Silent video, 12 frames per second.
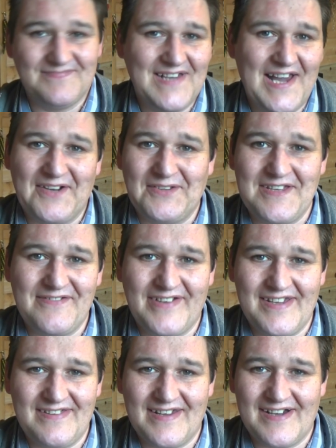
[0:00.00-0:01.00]
and I'll leave it
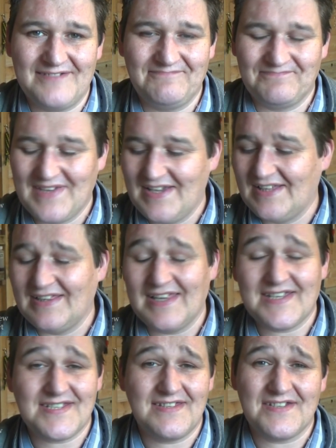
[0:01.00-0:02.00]
at that
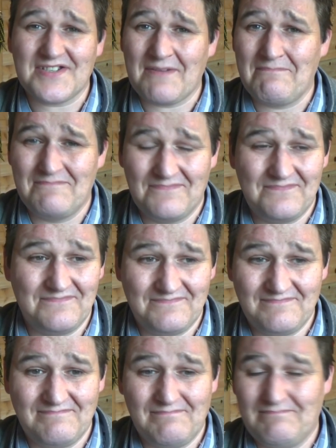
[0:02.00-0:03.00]
listen there's a
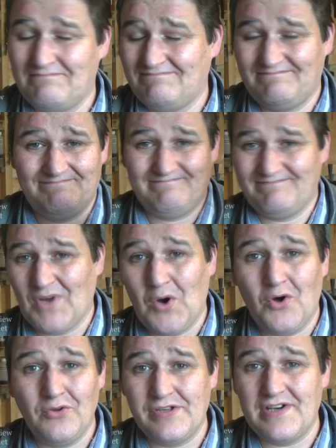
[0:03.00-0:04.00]

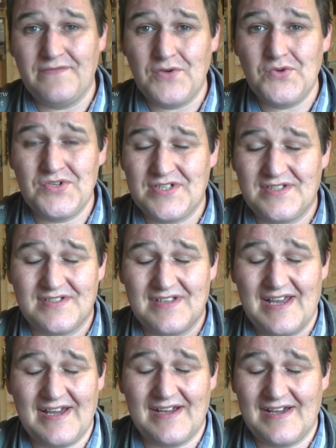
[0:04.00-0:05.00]
all the reviews
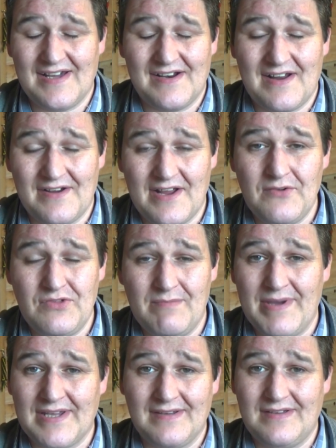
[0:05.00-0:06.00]
are, are, are out the
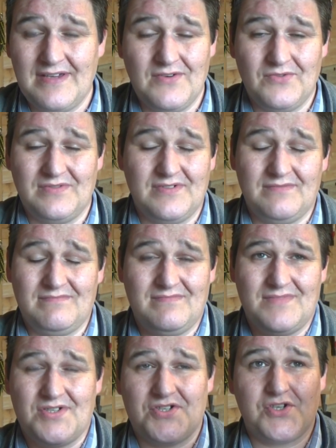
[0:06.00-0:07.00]
big you know
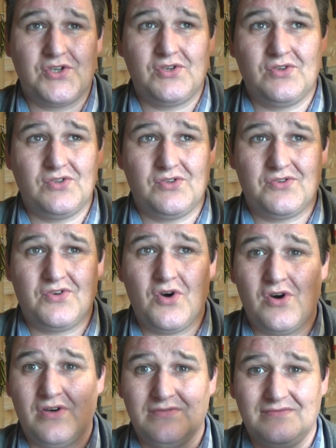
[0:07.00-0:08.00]

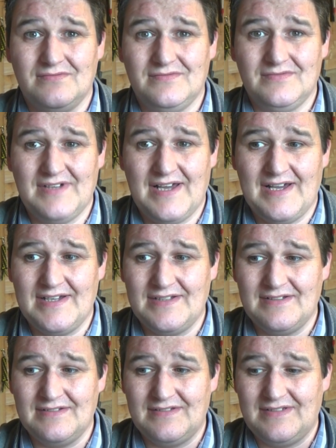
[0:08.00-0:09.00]
Scott
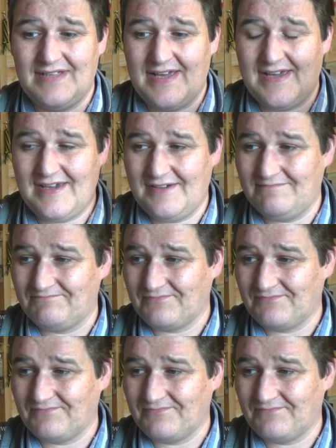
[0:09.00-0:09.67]
and uh,